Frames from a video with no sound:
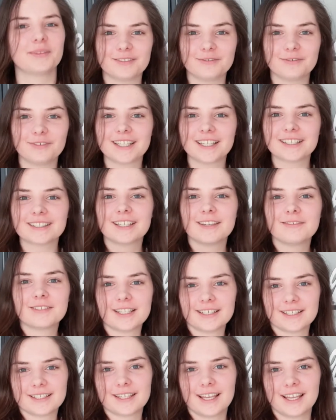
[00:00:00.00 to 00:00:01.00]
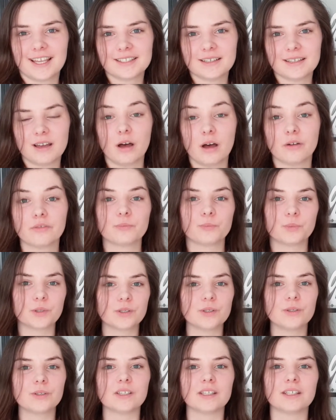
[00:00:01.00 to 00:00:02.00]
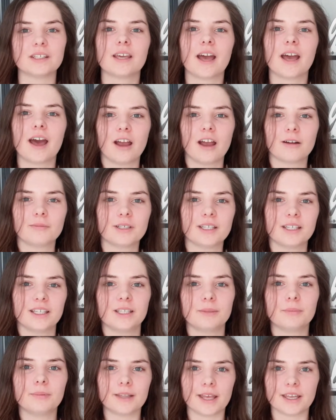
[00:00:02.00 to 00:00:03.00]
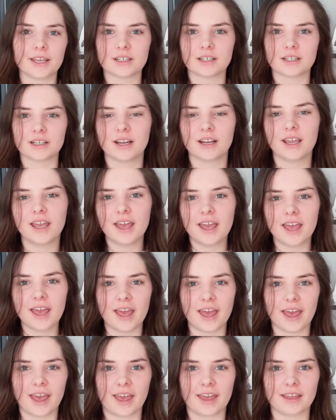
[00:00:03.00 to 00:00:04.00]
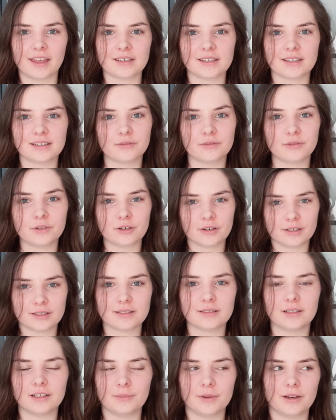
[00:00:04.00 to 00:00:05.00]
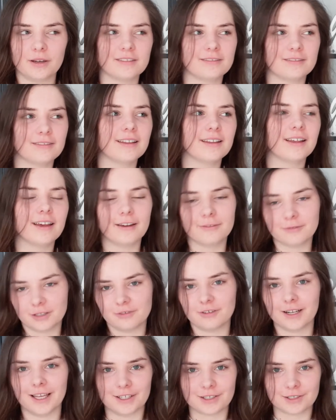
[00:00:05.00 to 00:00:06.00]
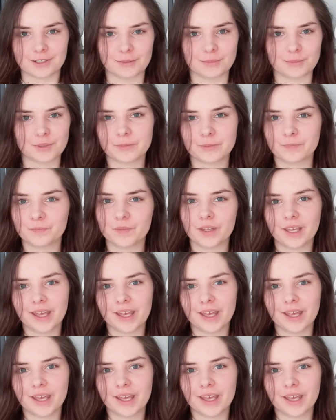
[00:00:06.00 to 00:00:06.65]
Venus gives us a sense of beauty, harmony, pleasure, and of course it's all about love and relationships.